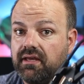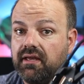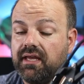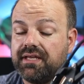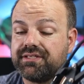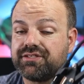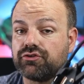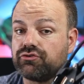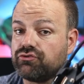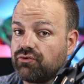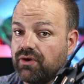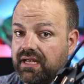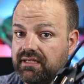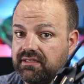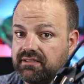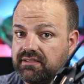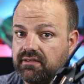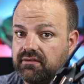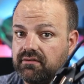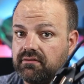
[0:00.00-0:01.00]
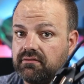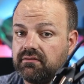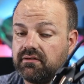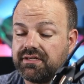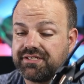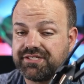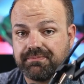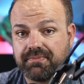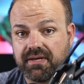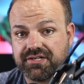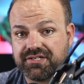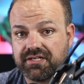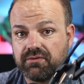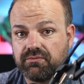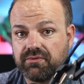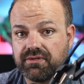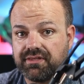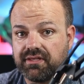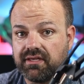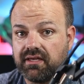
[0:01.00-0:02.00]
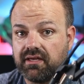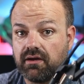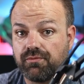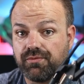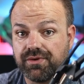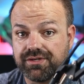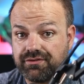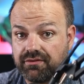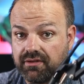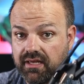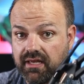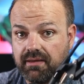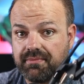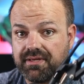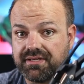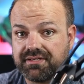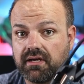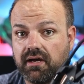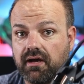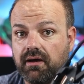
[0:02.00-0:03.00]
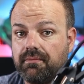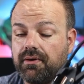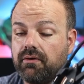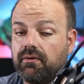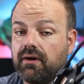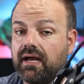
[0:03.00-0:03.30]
It's a great deal, especially with the original AMS combo.